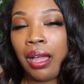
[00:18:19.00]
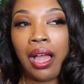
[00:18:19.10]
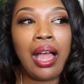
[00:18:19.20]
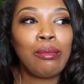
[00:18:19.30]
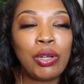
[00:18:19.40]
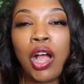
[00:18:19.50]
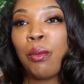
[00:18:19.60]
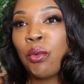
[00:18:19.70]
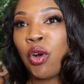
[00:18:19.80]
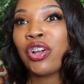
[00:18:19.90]
I'm
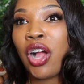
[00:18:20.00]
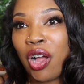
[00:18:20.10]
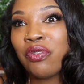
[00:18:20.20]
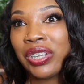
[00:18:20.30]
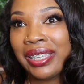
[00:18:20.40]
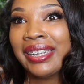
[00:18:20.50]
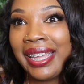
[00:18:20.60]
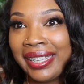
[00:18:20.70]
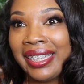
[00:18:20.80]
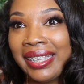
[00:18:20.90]
more confident
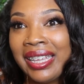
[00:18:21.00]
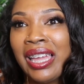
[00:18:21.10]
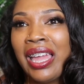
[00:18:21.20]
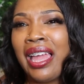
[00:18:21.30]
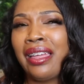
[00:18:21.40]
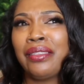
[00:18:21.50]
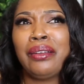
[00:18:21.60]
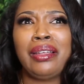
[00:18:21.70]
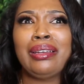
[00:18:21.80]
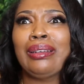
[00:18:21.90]
naked. And
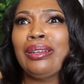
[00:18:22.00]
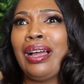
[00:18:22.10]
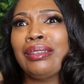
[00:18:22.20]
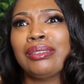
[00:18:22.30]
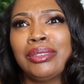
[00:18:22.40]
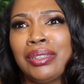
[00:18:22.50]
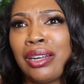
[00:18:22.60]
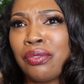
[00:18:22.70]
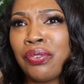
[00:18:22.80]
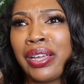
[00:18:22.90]
they're like, you're
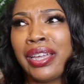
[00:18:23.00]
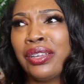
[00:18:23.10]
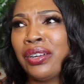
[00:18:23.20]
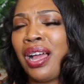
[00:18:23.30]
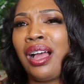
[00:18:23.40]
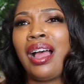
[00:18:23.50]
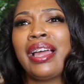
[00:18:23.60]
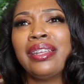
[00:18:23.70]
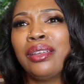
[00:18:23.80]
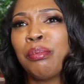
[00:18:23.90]
not afraid. You're not
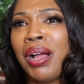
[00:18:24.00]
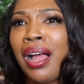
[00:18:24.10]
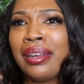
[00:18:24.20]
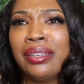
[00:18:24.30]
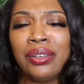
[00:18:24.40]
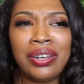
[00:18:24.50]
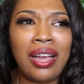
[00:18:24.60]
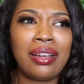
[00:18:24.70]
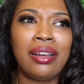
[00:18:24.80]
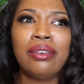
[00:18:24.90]
hiding your body. You're
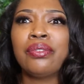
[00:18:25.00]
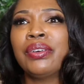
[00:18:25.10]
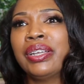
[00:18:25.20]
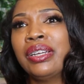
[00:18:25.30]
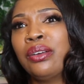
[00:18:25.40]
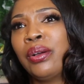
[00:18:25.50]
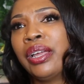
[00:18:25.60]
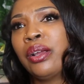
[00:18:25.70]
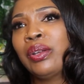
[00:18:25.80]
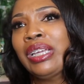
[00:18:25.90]
not covering no
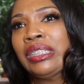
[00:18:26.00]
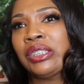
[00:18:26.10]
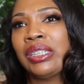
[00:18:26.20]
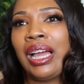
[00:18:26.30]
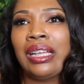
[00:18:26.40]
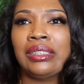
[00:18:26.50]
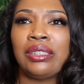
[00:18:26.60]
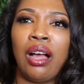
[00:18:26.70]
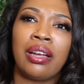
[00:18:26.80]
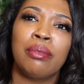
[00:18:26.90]
areas. You're not
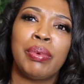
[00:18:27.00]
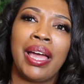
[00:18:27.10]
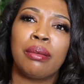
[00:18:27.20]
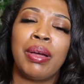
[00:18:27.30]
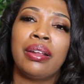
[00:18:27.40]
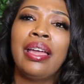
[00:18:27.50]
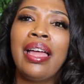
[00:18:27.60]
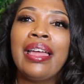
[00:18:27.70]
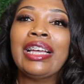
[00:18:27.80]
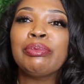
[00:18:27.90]
talking bad about it.
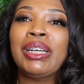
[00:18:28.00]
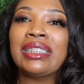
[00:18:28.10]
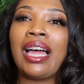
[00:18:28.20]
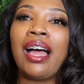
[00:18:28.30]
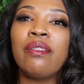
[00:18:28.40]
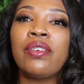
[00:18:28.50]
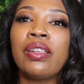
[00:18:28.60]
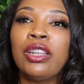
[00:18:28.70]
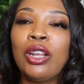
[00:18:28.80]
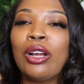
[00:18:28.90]
It's because I've
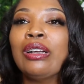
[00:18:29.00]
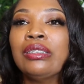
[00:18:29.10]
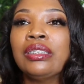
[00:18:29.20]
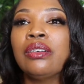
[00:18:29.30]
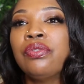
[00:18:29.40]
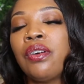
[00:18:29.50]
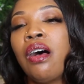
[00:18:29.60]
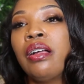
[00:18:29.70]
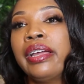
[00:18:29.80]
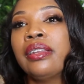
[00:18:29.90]
learned to
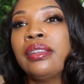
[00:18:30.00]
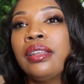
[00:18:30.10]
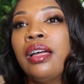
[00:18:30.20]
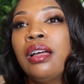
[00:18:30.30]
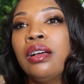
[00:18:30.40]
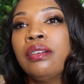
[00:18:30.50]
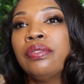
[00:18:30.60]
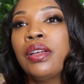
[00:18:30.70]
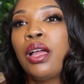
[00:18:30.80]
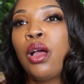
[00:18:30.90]
fall in
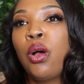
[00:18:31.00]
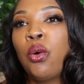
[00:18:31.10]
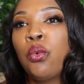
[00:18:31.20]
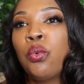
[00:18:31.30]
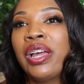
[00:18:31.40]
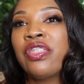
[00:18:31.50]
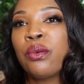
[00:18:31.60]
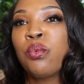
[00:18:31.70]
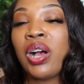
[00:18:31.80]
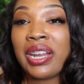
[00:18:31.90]
love
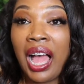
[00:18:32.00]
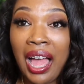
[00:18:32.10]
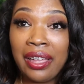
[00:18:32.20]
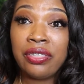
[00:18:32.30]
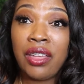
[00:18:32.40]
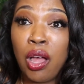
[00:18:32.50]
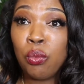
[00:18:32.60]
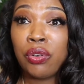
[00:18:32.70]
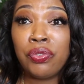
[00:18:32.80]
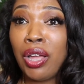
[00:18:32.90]
with what I
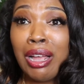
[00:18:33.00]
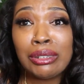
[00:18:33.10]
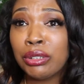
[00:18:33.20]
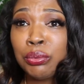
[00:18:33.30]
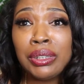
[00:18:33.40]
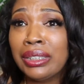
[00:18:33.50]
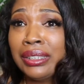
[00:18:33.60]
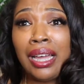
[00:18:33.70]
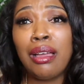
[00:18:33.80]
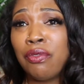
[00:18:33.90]
thought were flaws was really
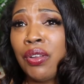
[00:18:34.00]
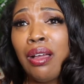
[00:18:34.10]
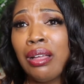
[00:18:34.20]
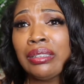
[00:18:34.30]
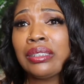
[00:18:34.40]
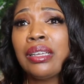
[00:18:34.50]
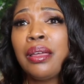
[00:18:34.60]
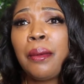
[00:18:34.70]
not flaws.